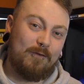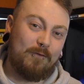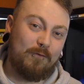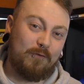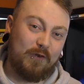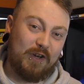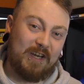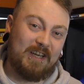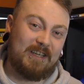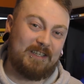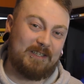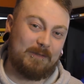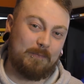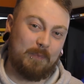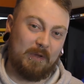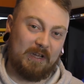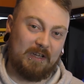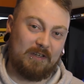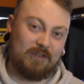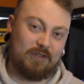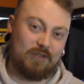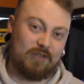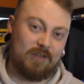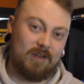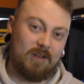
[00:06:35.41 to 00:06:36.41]
free
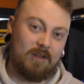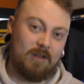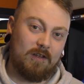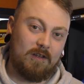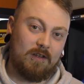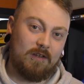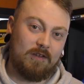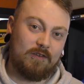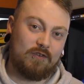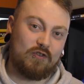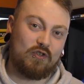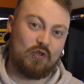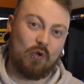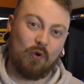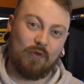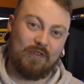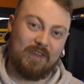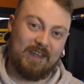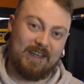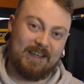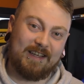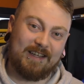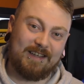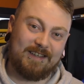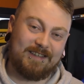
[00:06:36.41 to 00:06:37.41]
speech so
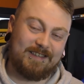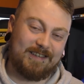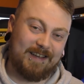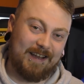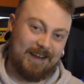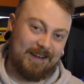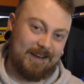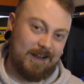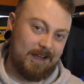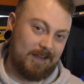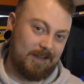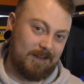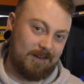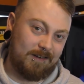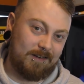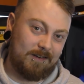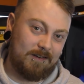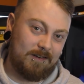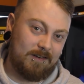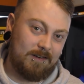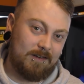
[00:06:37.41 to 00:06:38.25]
they can say nigger.